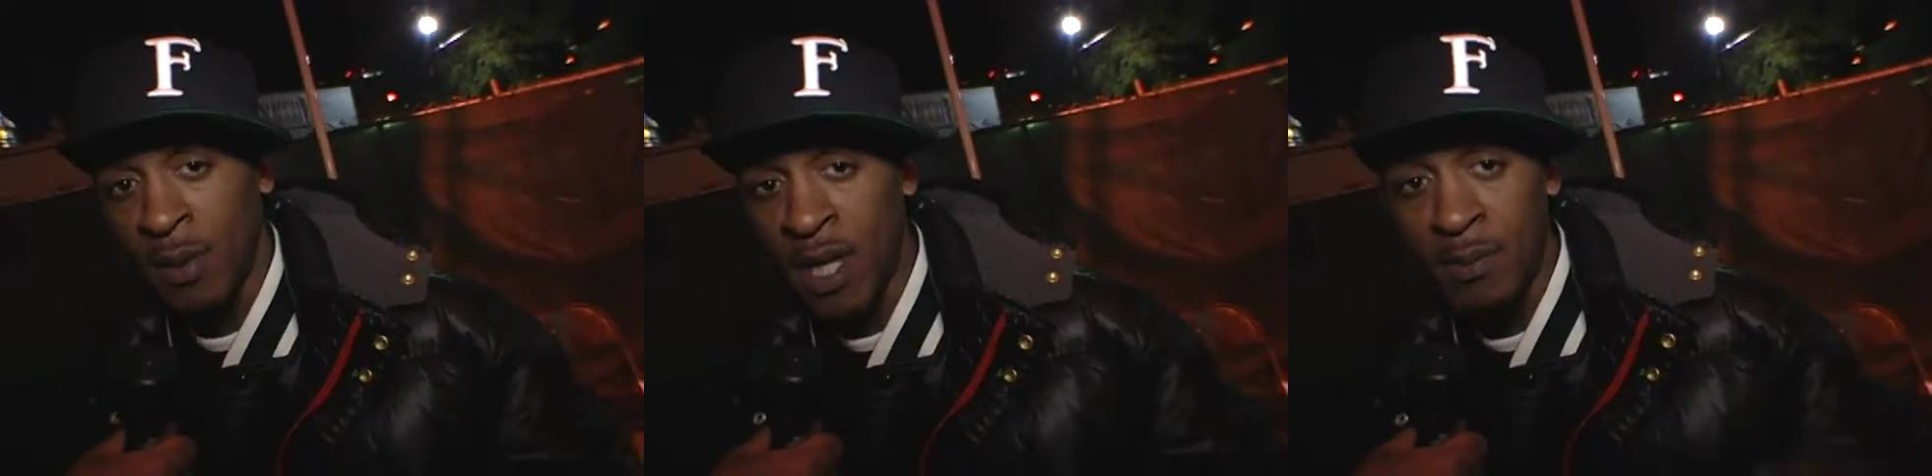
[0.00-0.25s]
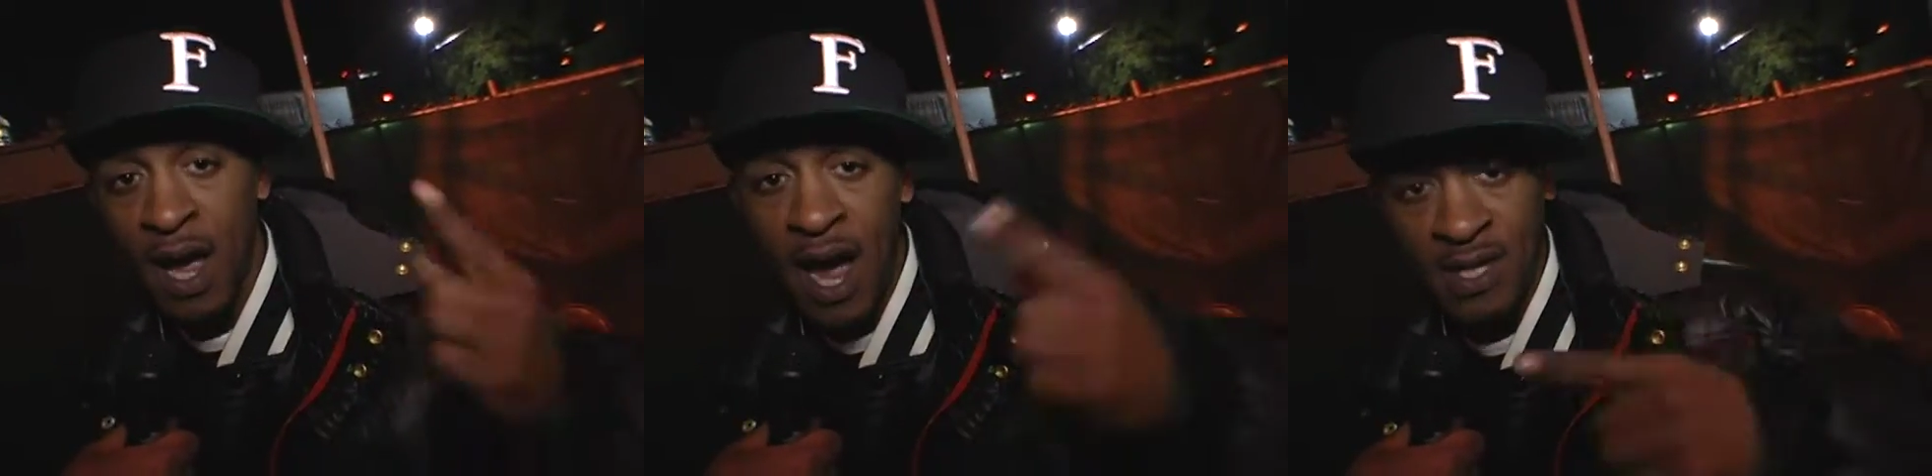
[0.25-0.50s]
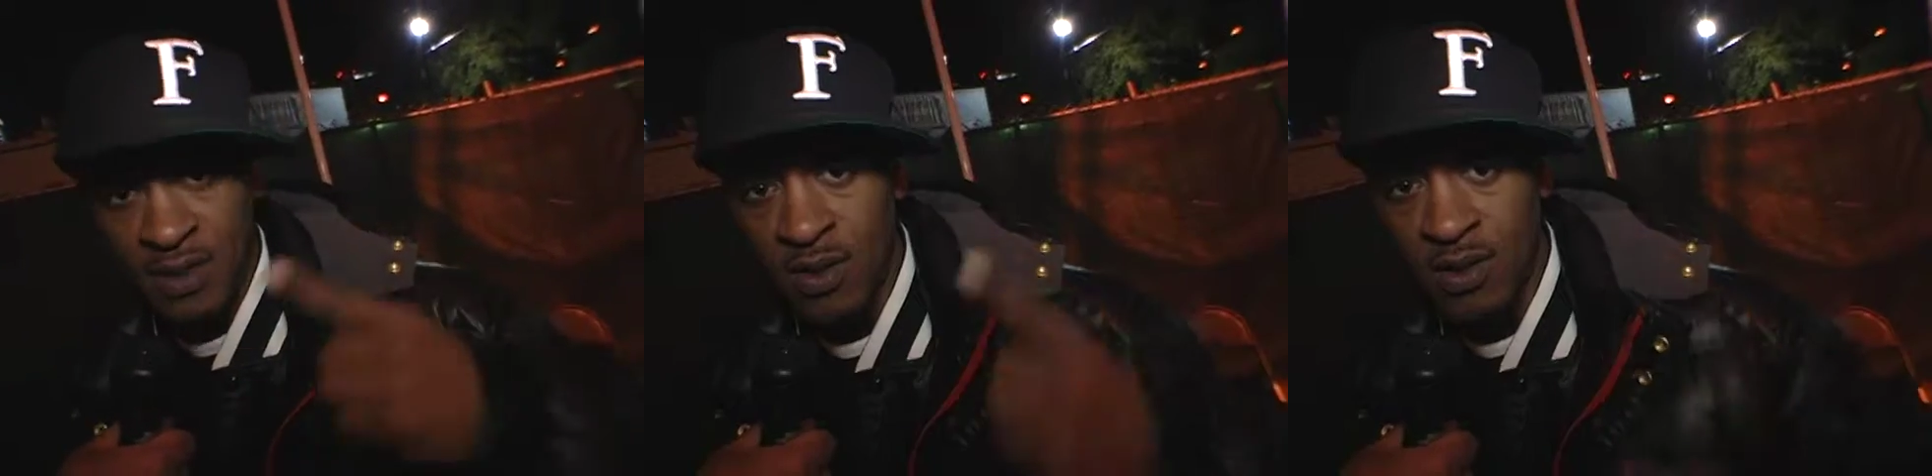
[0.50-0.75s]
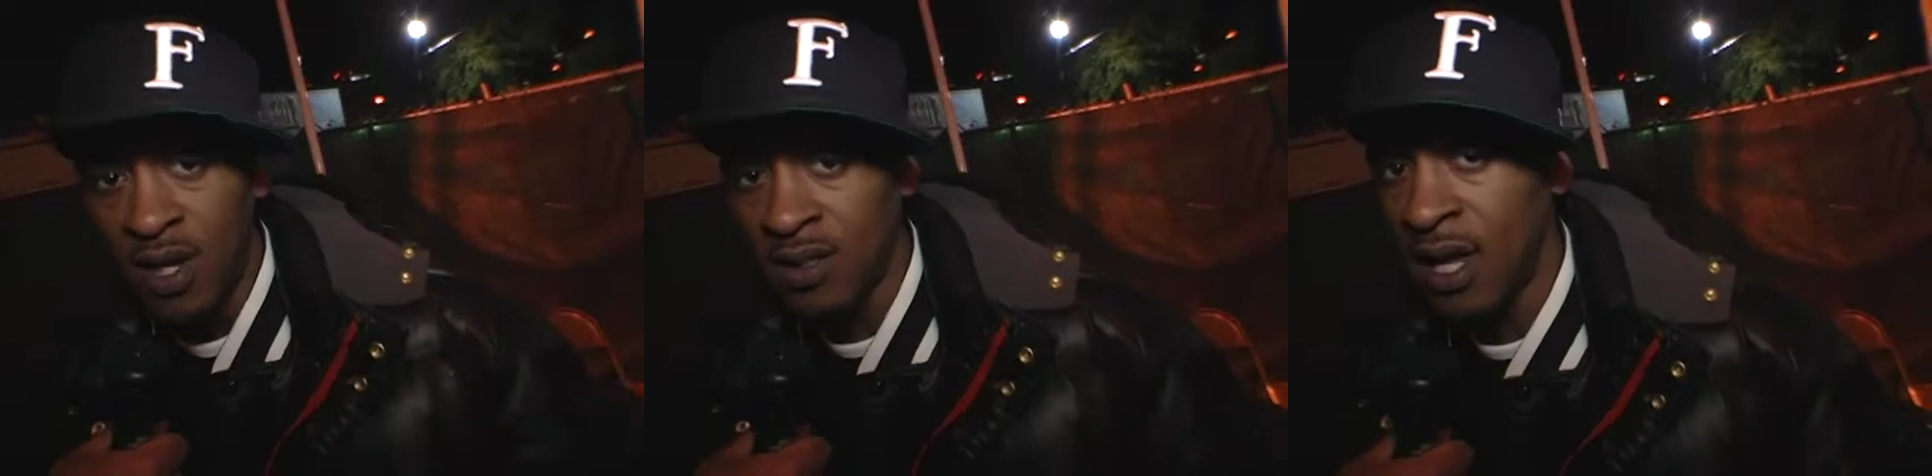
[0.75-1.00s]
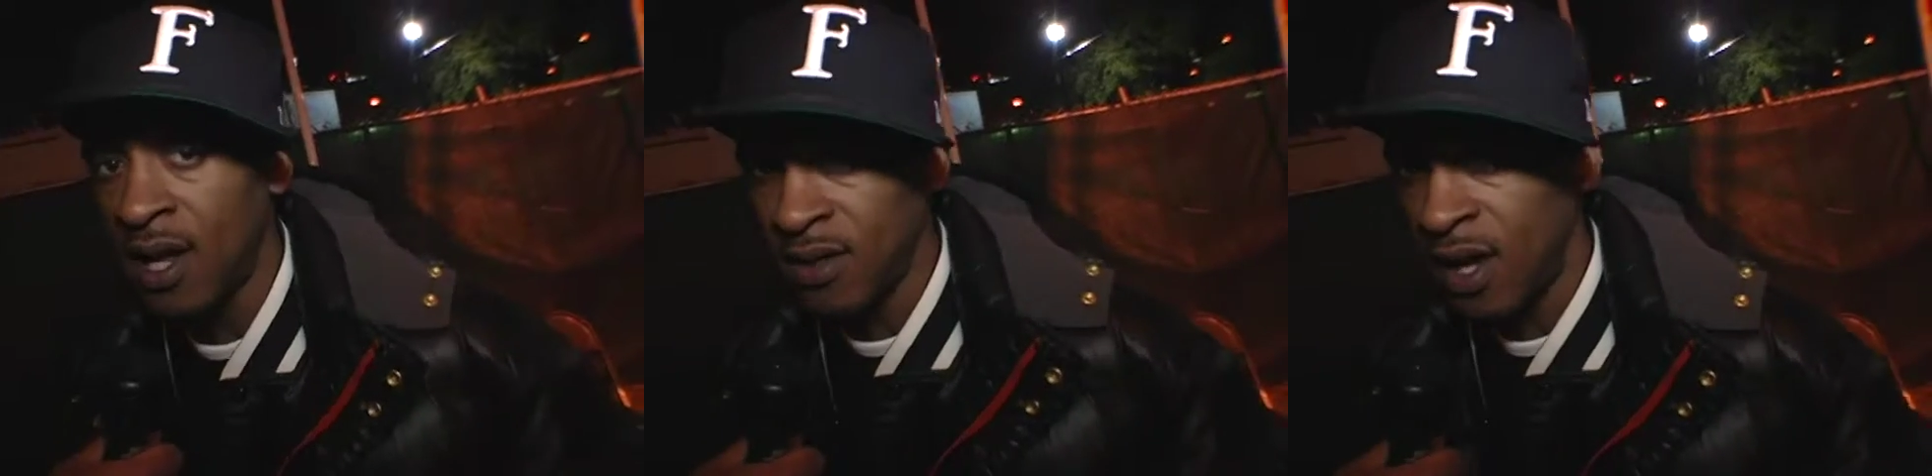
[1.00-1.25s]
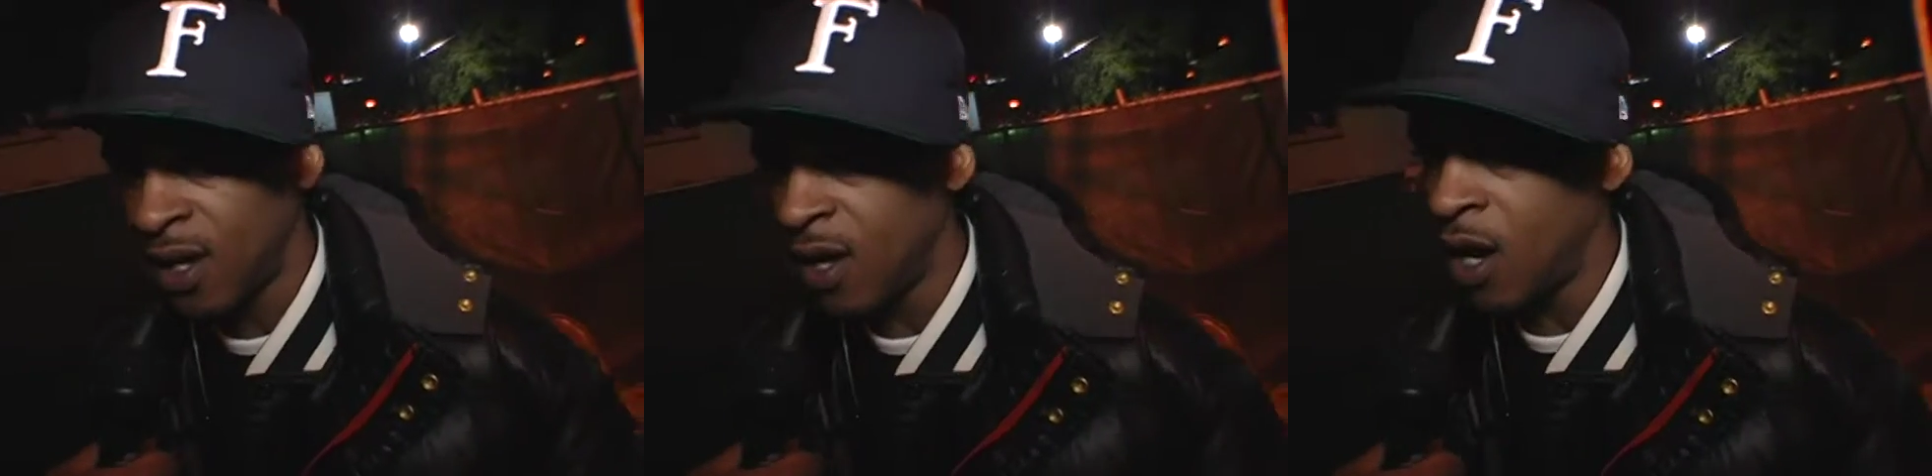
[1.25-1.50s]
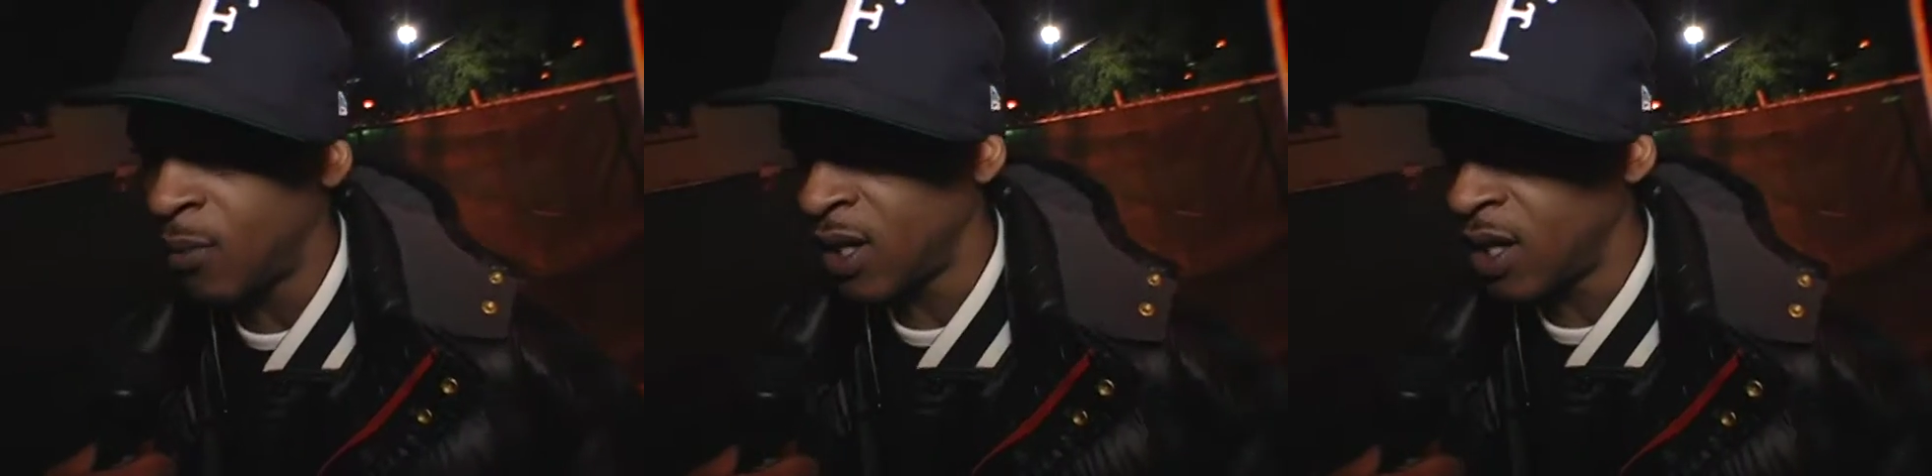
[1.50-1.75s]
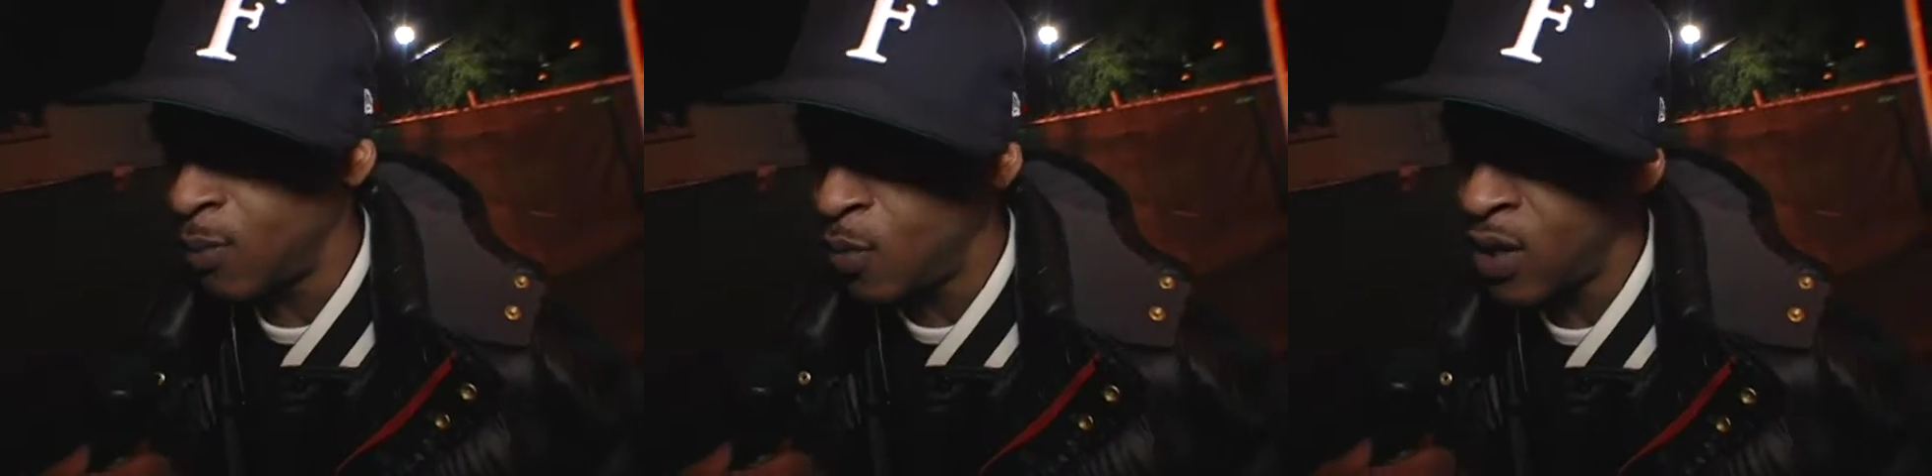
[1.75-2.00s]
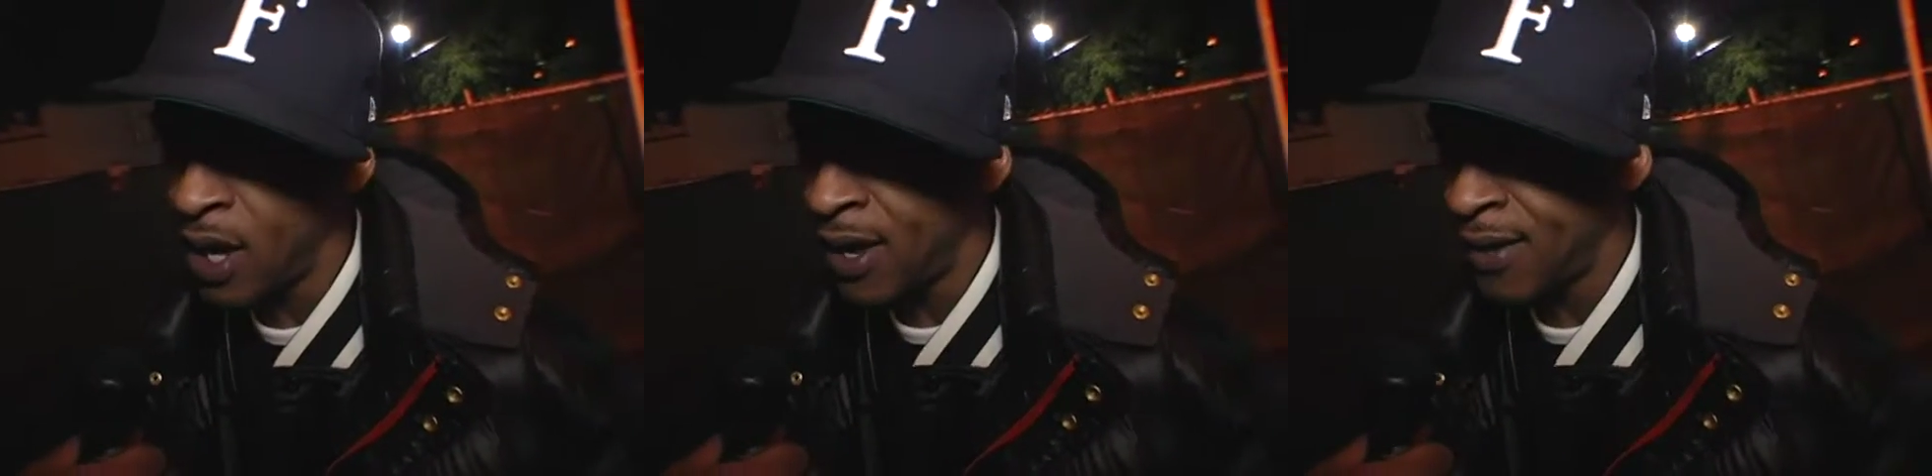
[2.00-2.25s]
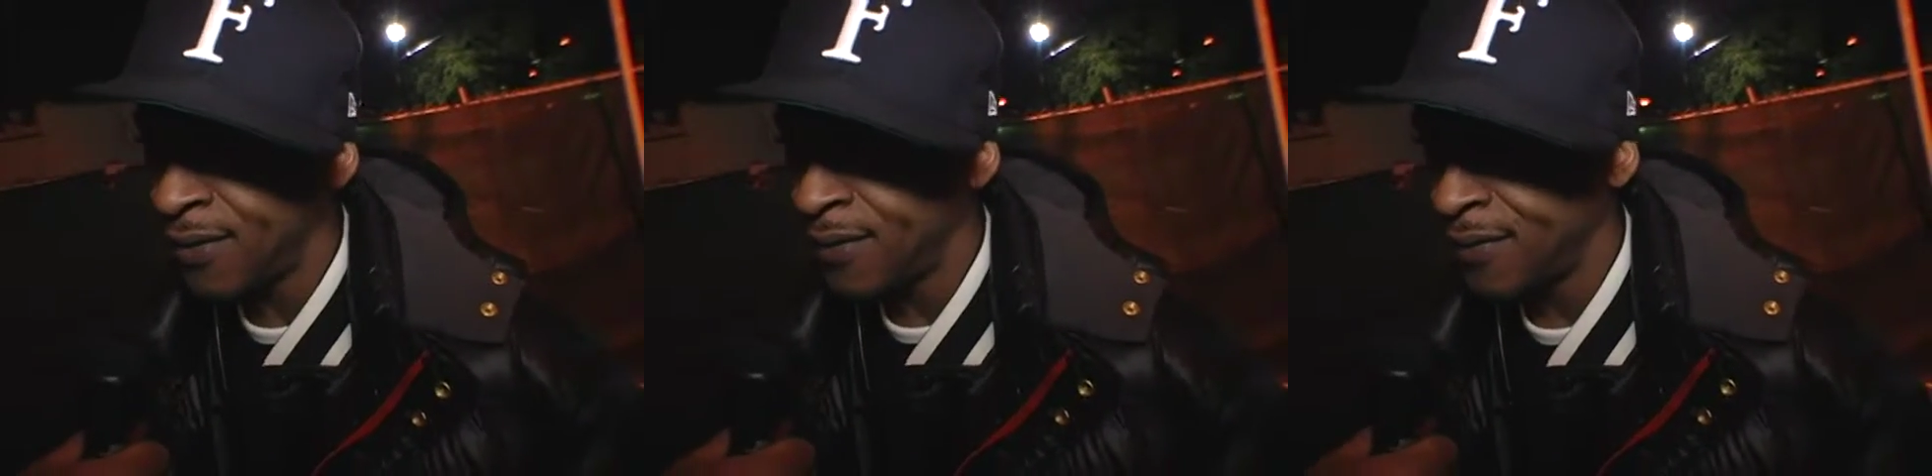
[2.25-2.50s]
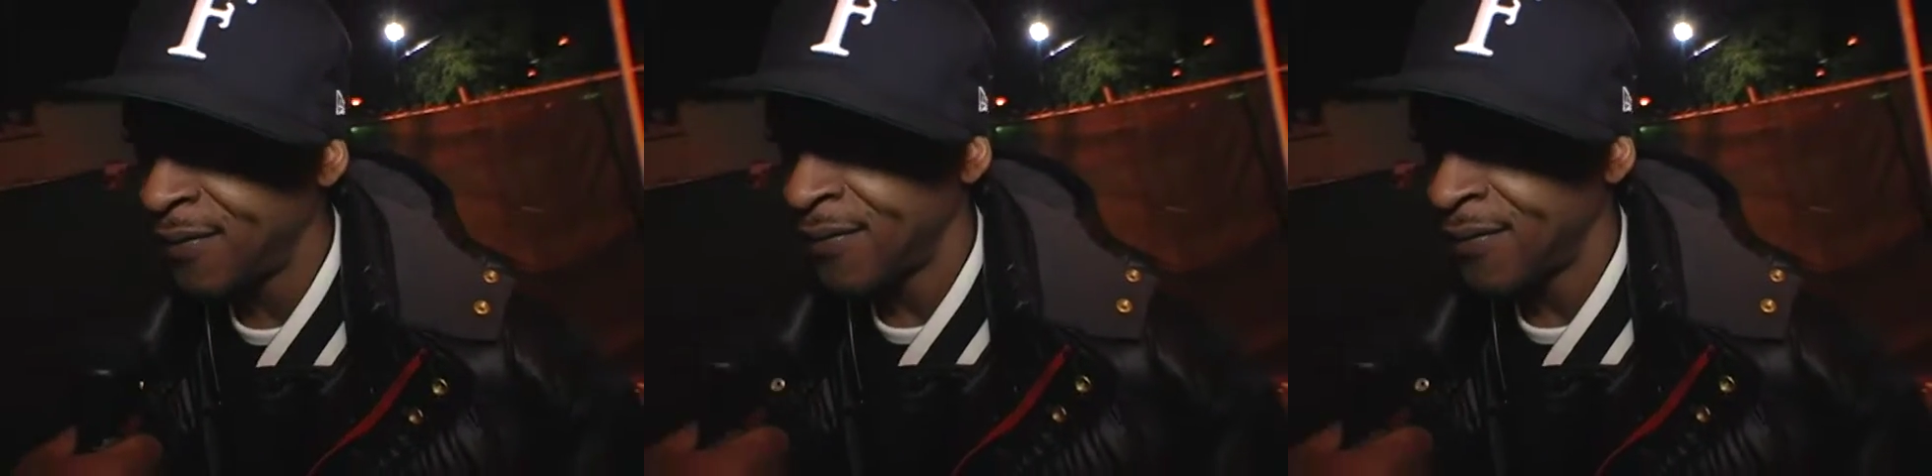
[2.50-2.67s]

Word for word: Keep your eyes on duckdown.com to get more of that.